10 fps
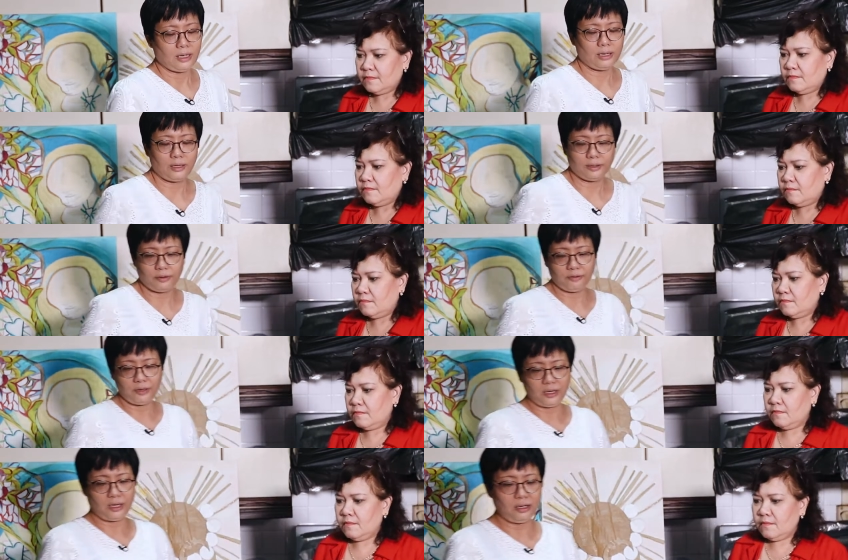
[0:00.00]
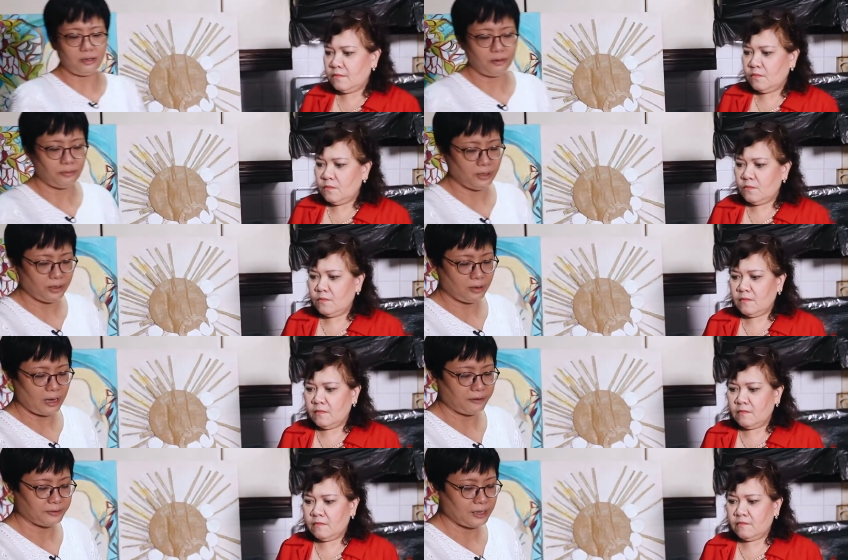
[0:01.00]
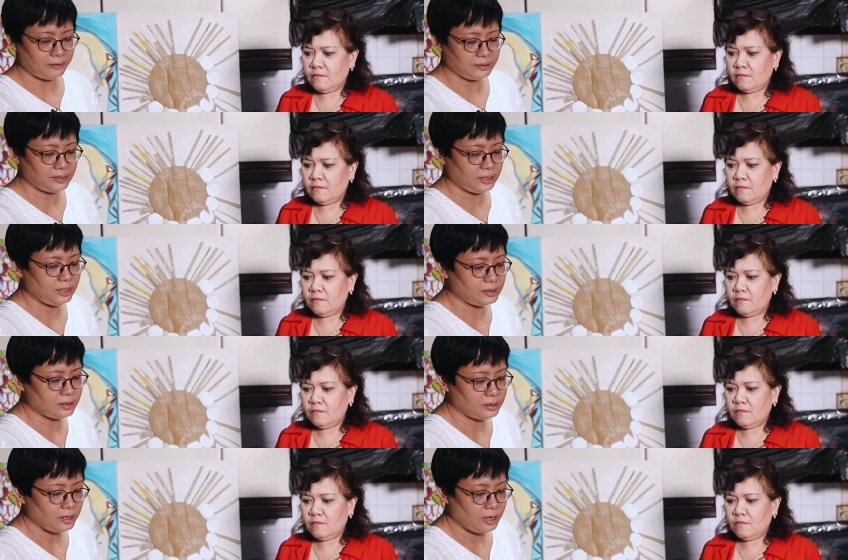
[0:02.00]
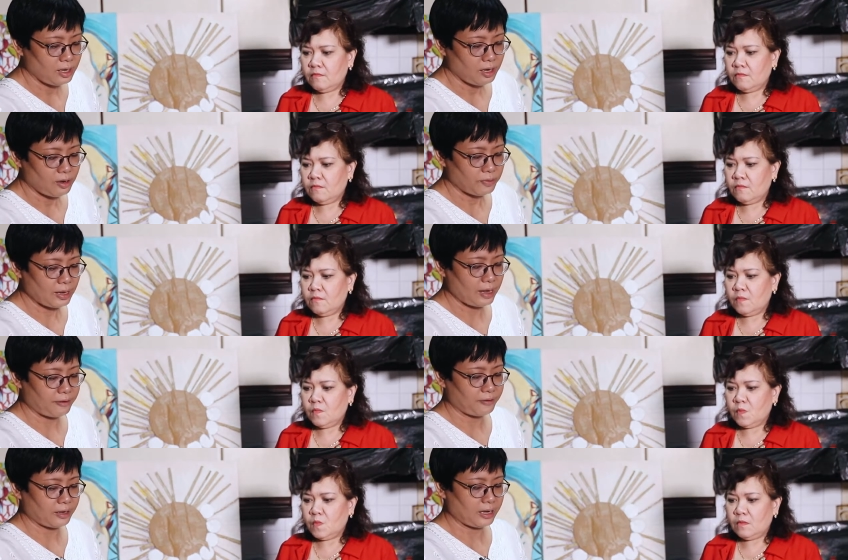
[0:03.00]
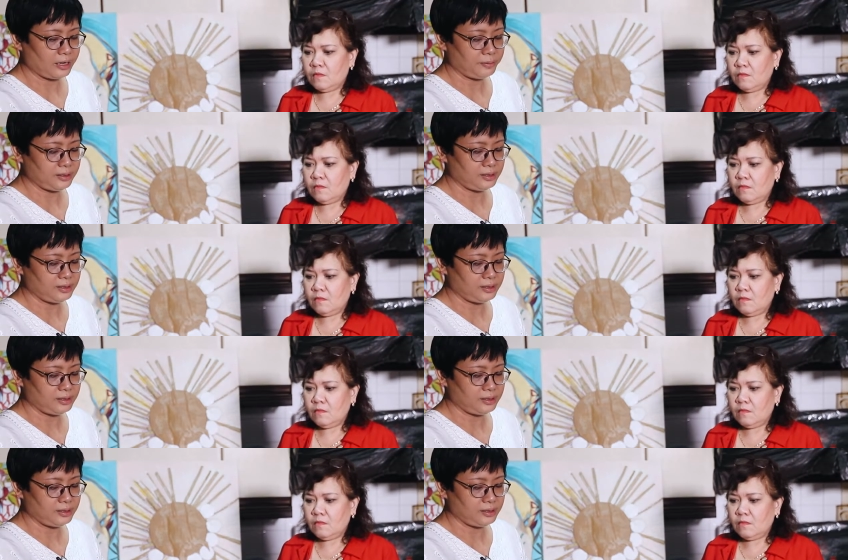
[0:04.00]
Speaker 1: And over here, we have some seeds. We have uh, cardamom